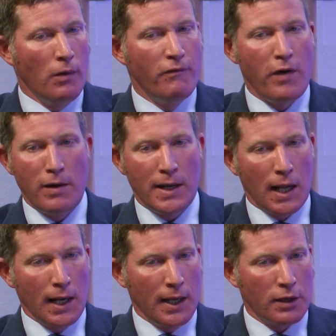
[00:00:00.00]
Very
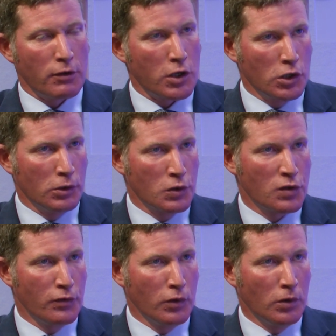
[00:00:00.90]
clear
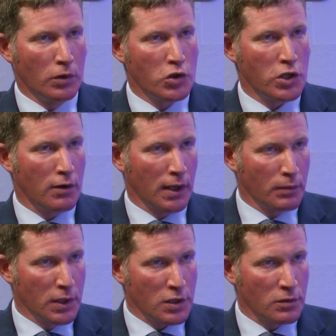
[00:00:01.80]
thresholds for
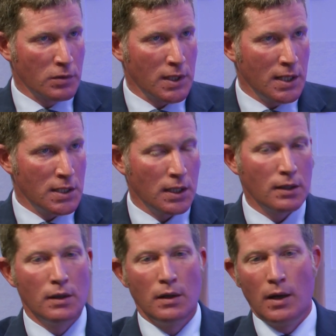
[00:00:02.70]
sharing personal
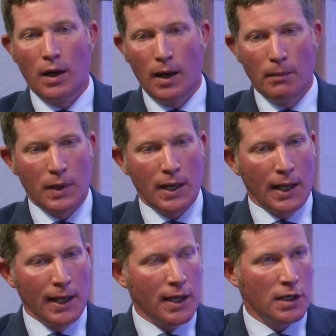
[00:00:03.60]
data,
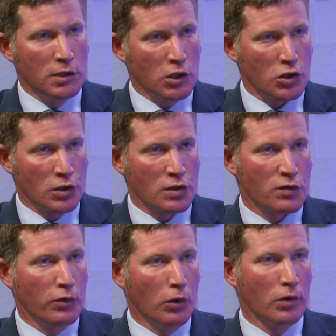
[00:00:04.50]
clear
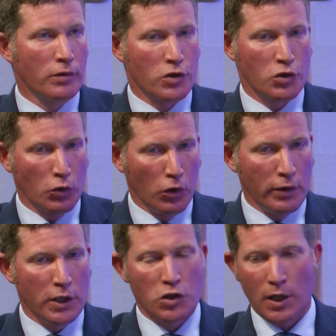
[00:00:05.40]
conditions for the
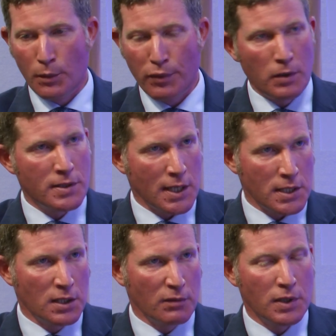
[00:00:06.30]
storage and the
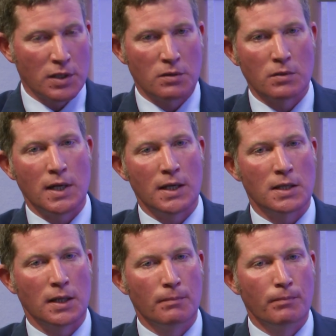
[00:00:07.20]
processing of personal
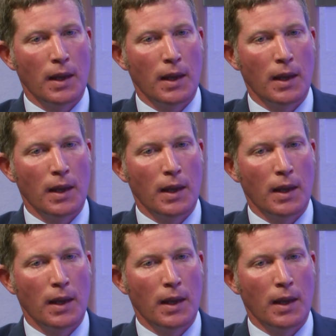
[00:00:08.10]
data.